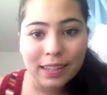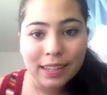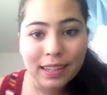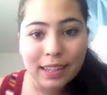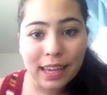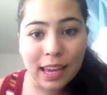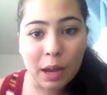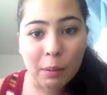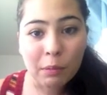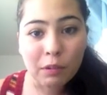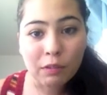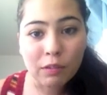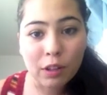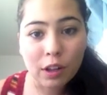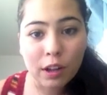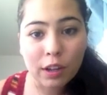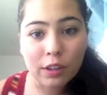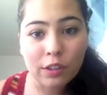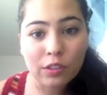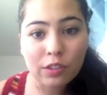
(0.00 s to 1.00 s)

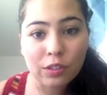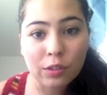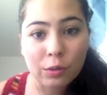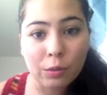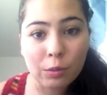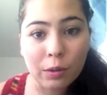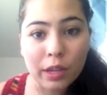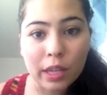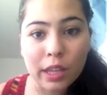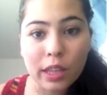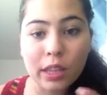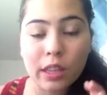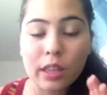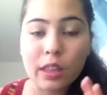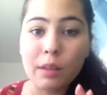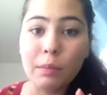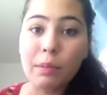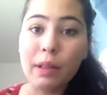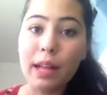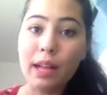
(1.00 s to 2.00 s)
camouflage with
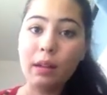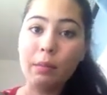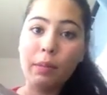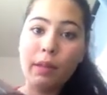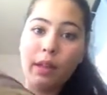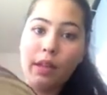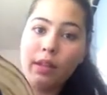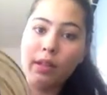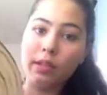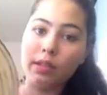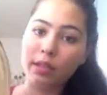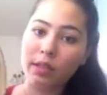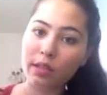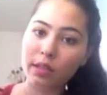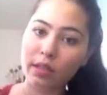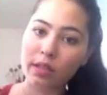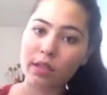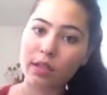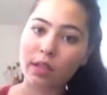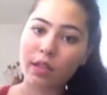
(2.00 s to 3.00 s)
the black paint.
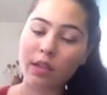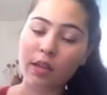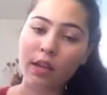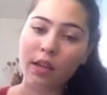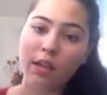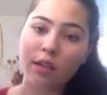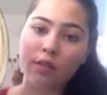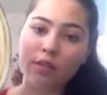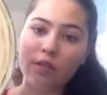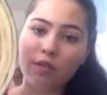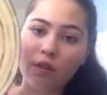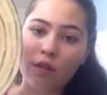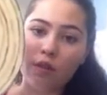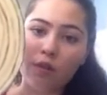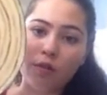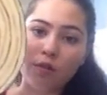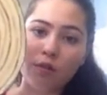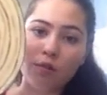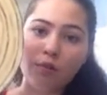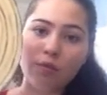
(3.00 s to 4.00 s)

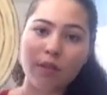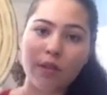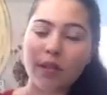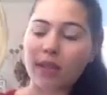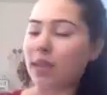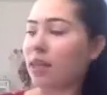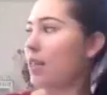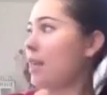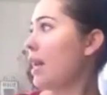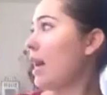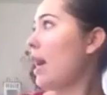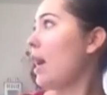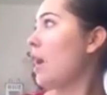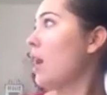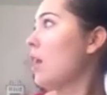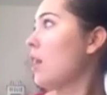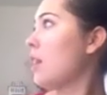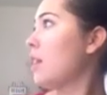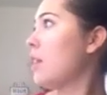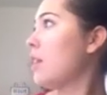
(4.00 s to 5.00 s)
So yeah,
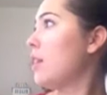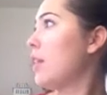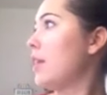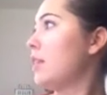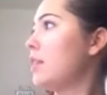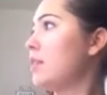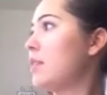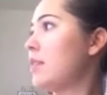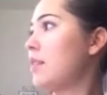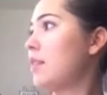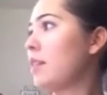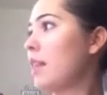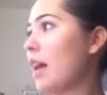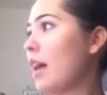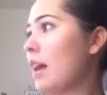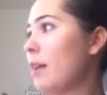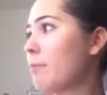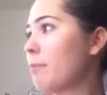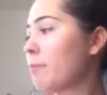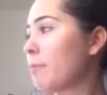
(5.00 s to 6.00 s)
that's
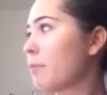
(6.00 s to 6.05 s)
that.